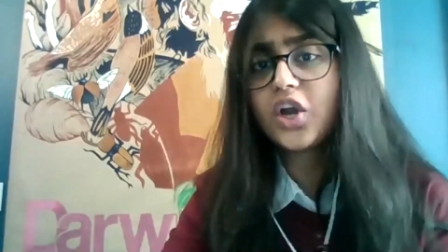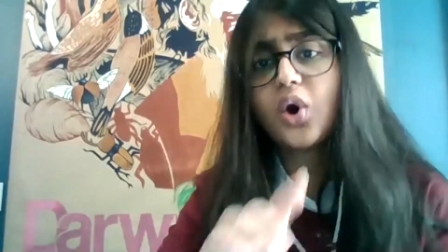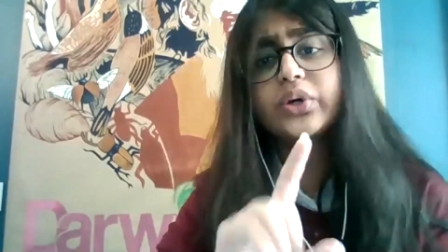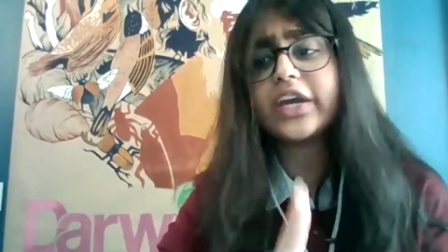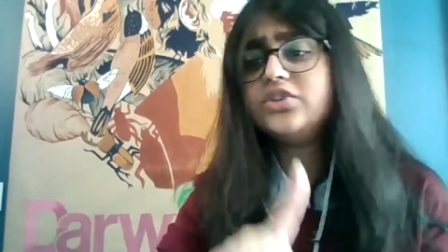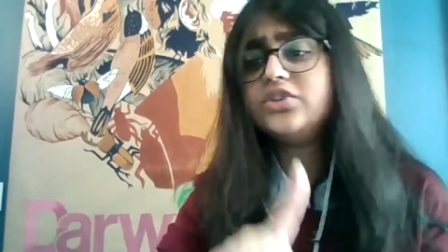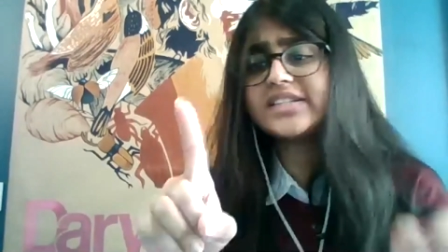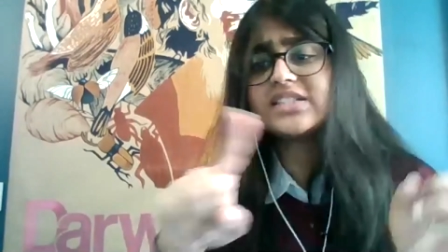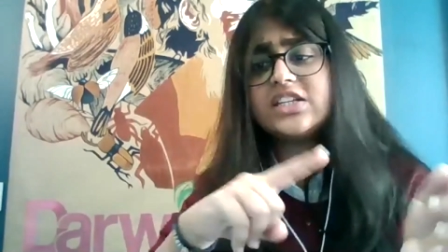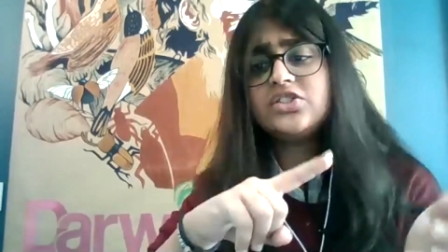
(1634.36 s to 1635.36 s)
Okay, you
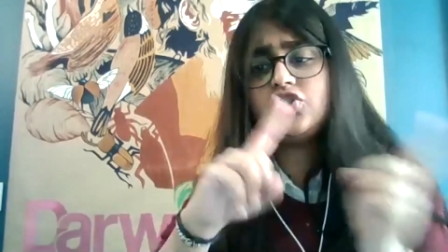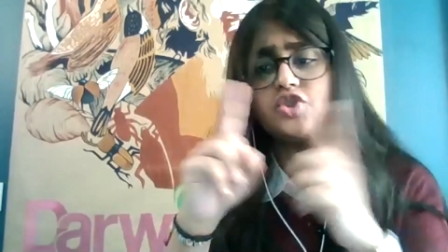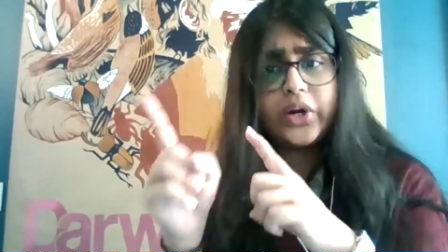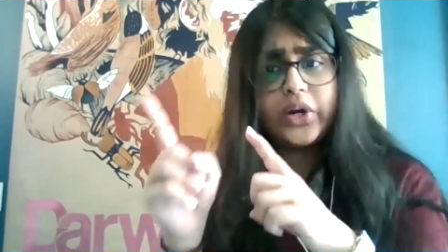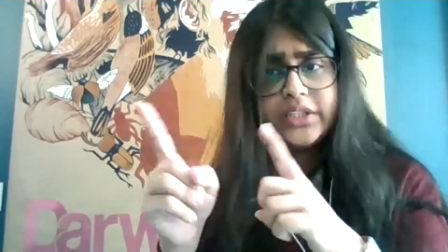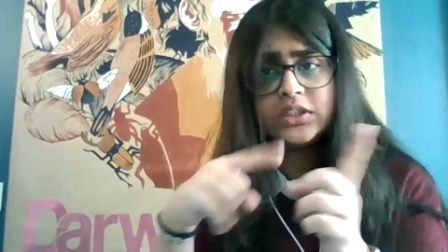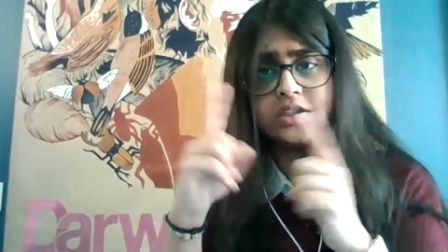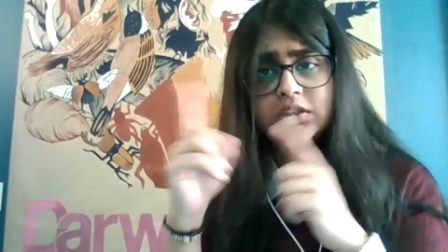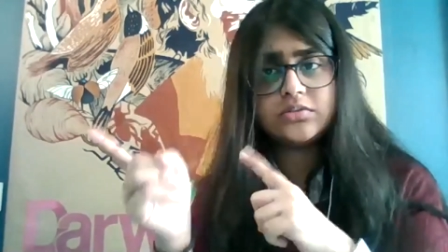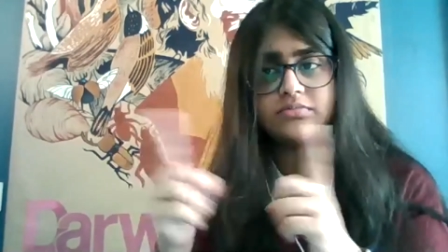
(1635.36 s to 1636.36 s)
guys can join
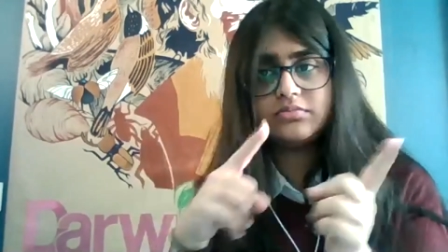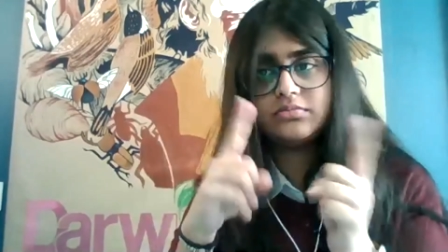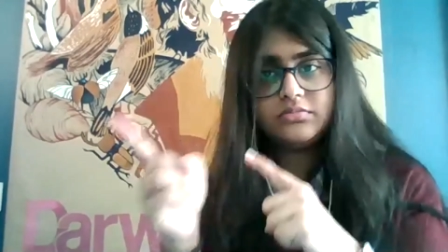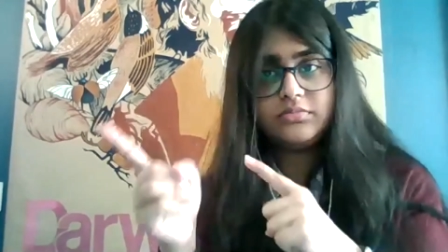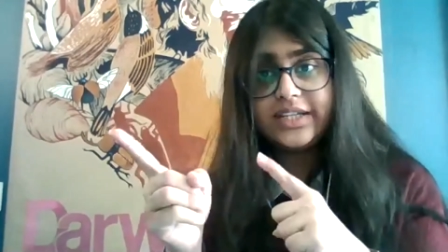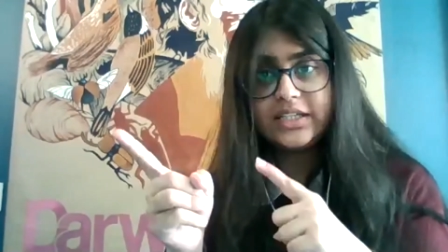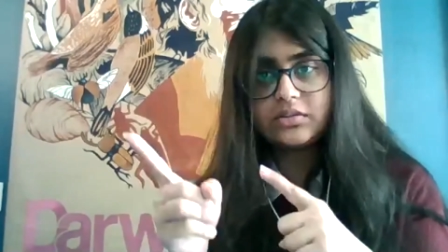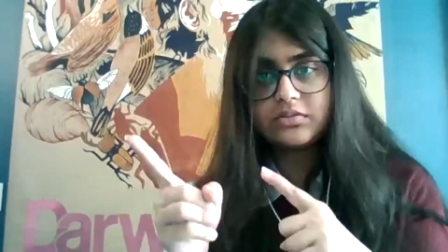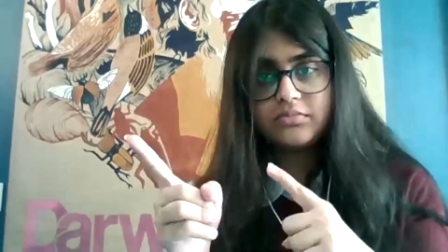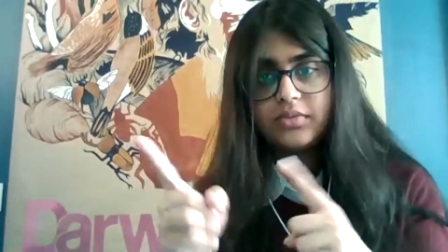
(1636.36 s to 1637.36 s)
the link
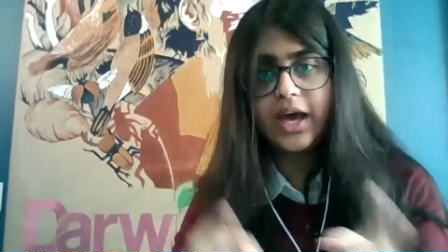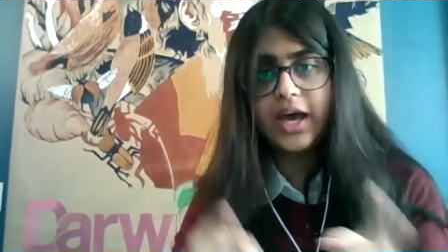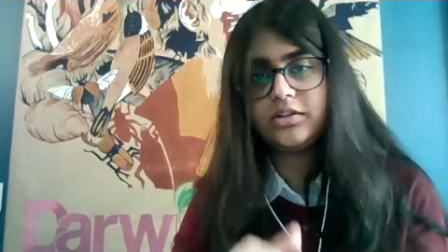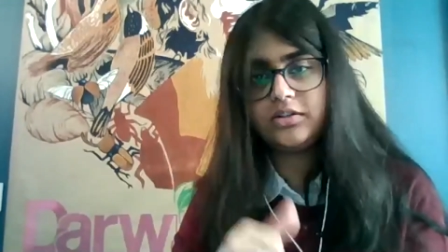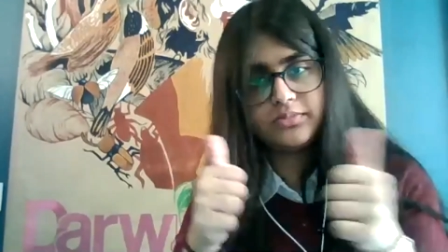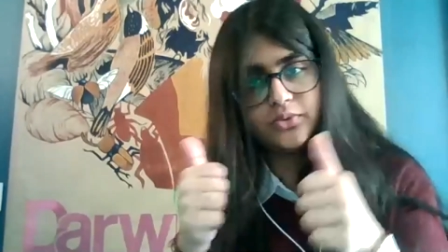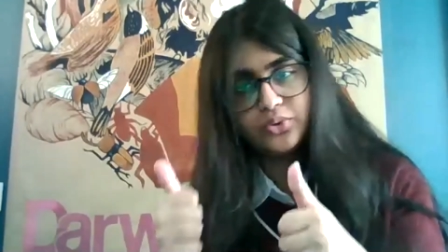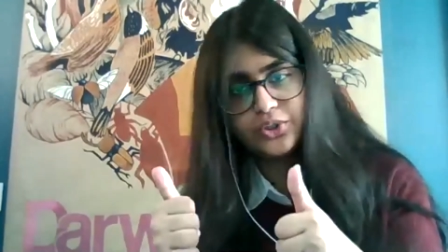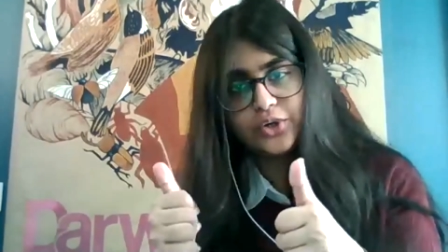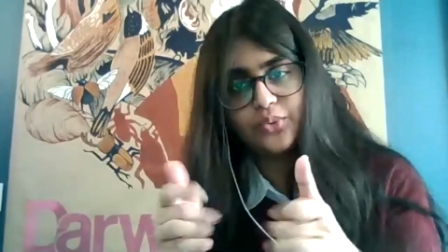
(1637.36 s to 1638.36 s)
and go to your